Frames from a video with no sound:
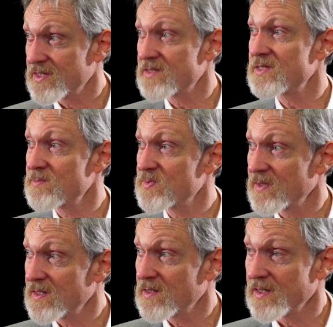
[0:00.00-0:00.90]
That seems
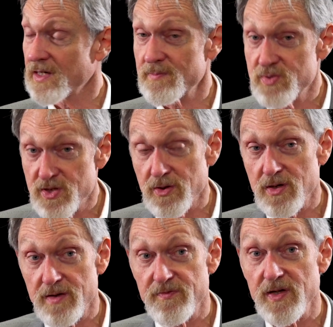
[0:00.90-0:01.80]
pretty clear. I'm
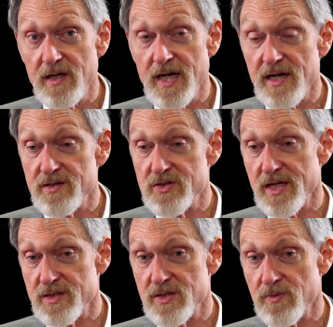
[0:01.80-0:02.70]
sure if he got a
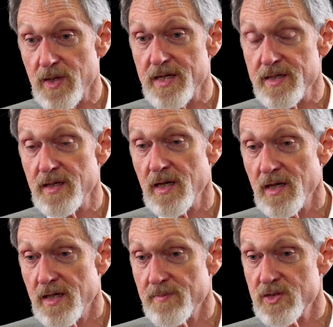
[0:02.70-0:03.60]
chance to write
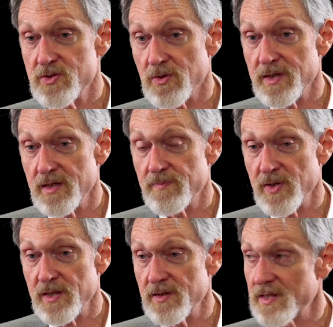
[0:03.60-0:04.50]
a majority
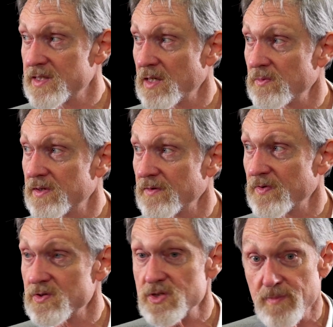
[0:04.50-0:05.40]
opinion that dealt with the
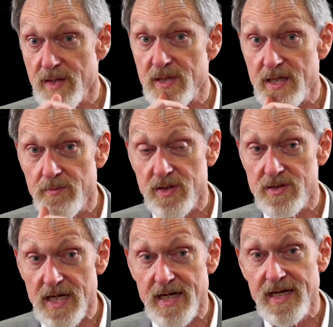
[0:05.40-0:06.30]
First Amendment, he would
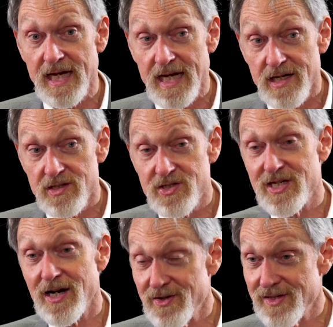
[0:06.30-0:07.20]
say
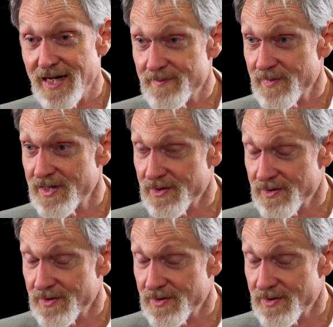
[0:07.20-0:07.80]
shall not,